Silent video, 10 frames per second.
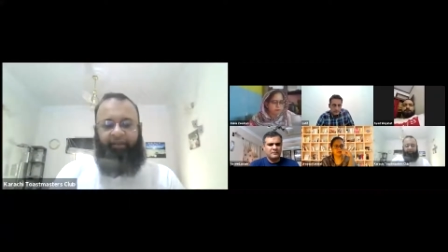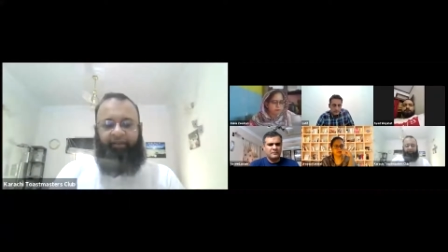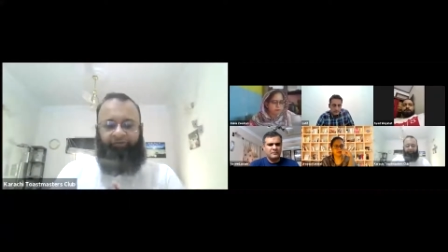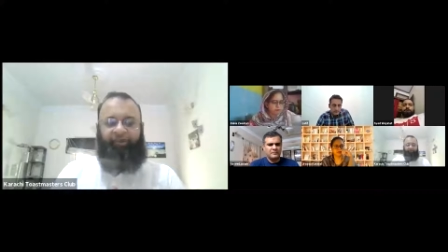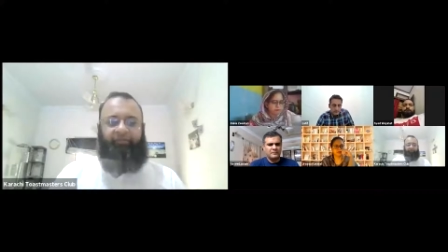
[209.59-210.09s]

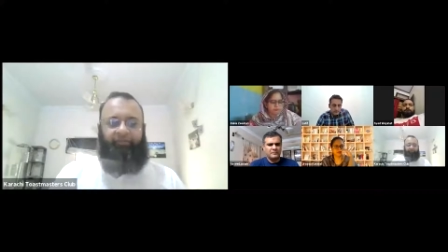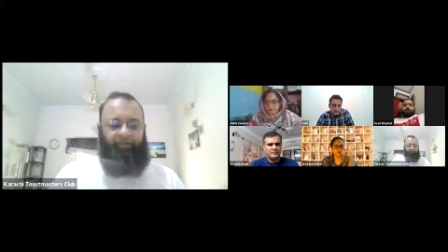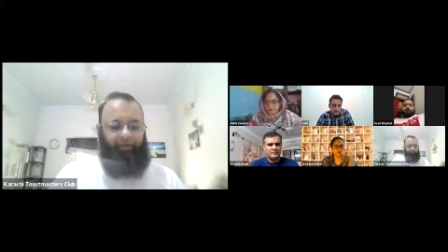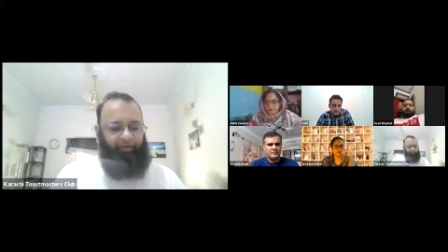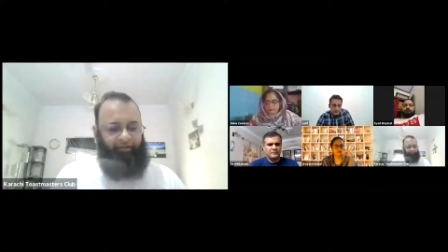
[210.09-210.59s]
And trust,
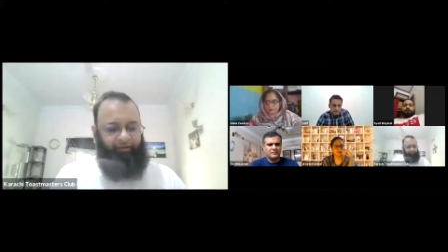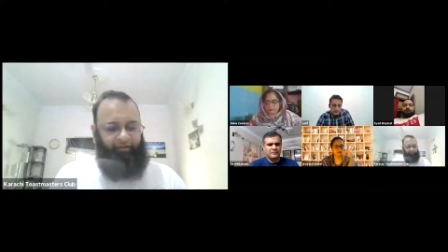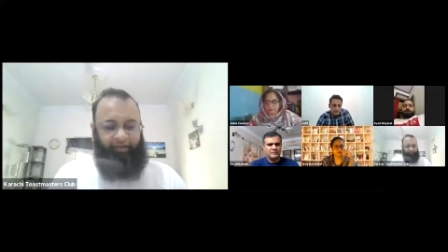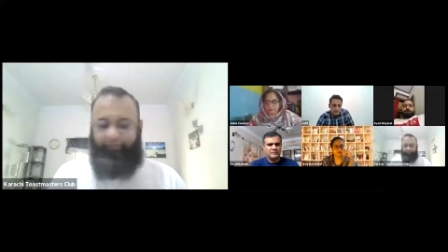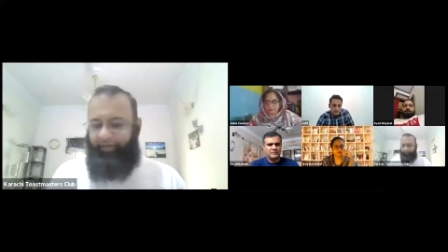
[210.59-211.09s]

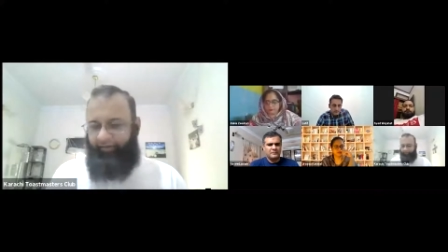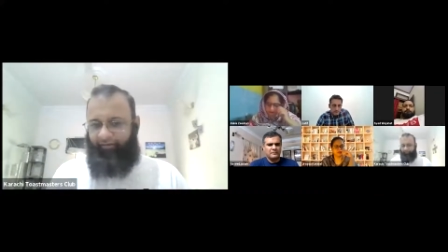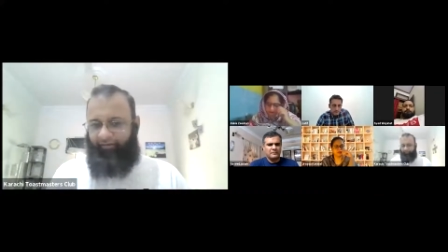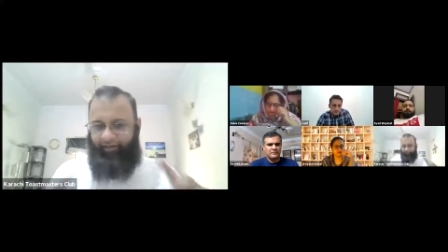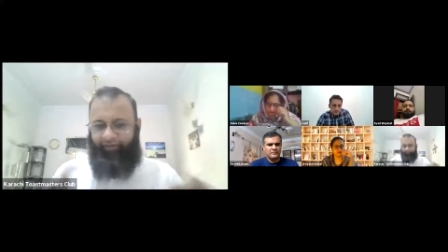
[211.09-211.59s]
let me
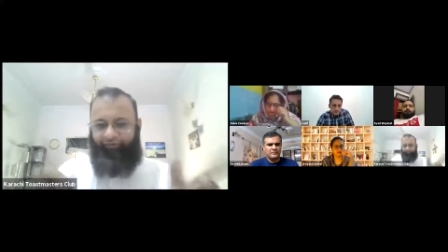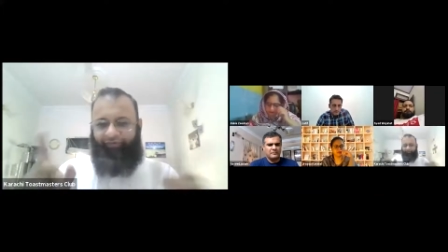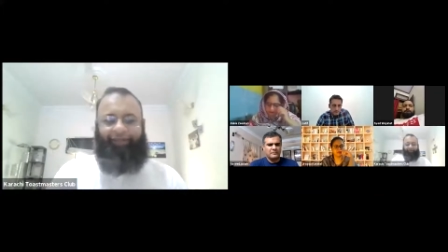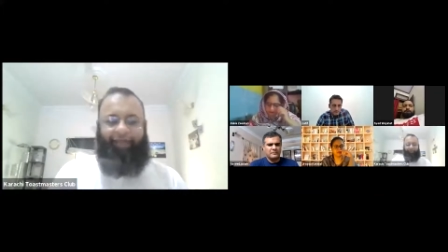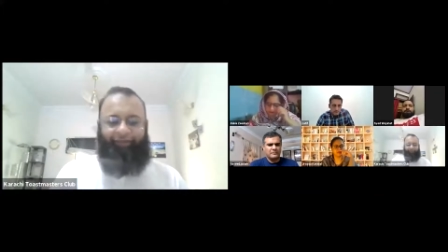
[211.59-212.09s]
give
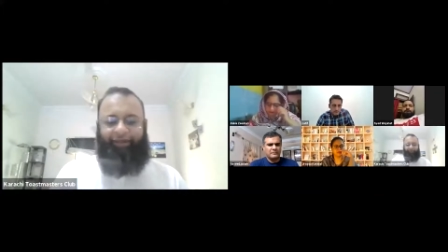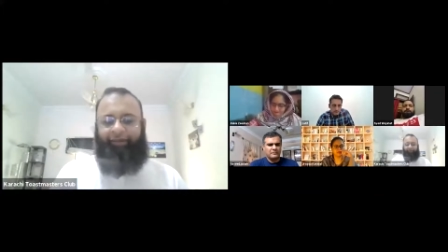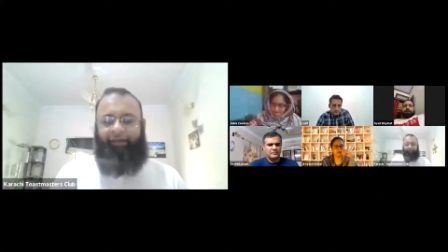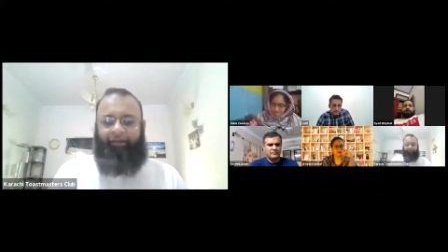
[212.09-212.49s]
one caveat.